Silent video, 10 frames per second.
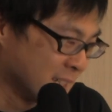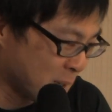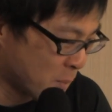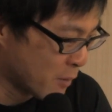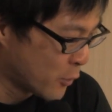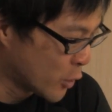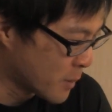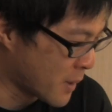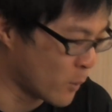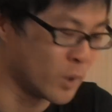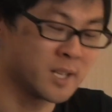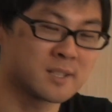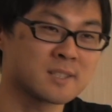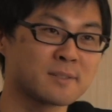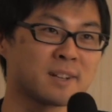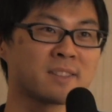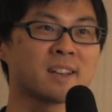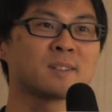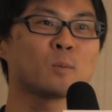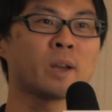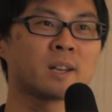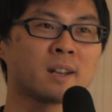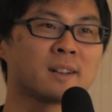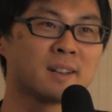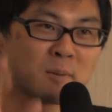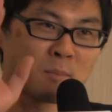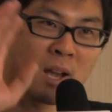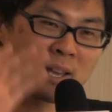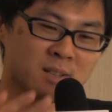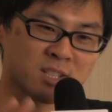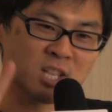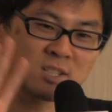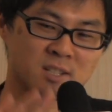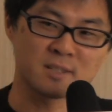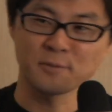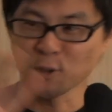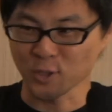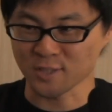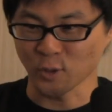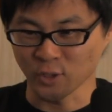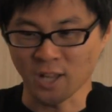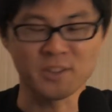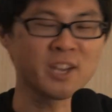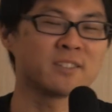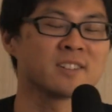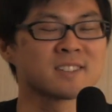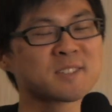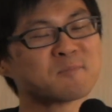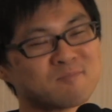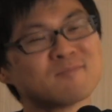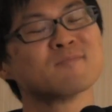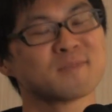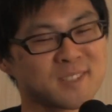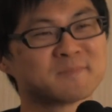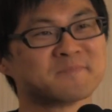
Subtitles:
like my phone and my wallet and stuff like that, when my attention is focused on other areas. So.